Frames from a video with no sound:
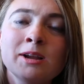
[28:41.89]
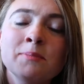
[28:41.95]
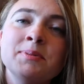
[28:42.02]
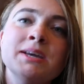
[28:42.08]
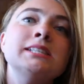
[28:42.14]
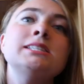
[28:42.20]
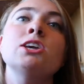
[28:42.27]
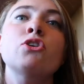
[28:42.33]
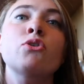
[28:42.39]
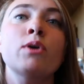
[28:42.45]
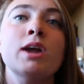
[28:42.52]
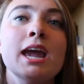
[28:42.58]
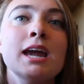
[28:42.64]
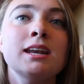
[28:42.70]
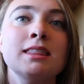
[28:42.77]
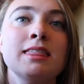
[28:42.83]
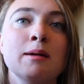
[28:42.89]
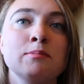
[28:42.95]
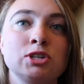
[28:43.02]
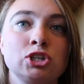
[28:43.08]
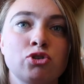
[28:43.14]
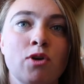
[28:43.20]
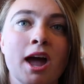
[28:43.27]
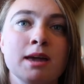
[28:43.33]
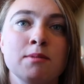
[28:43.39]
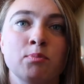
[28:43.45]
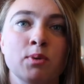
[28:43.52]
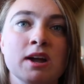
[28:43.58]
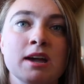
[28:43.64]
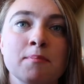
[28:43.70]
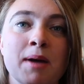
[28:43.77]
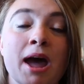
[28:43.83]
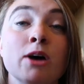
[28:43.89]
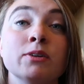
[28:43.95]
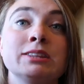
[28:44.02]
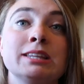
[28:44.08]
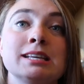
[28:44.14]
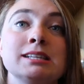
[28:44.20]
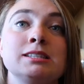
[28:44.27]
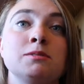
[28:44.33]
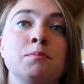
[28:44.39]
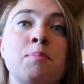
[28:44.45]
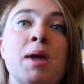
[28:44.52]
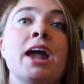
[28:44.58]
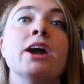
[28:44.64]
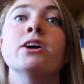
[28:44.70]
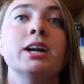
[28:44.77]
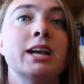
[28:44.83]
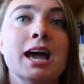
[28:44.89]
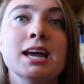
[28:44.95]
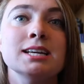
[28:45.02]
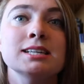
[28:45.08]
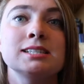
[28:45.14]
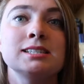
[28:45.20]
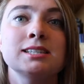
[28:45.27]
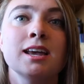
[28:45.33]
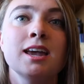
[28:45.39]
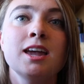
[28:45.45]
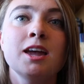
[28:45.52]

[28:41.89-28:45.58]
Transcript: because he created them to try and bring about this paradise,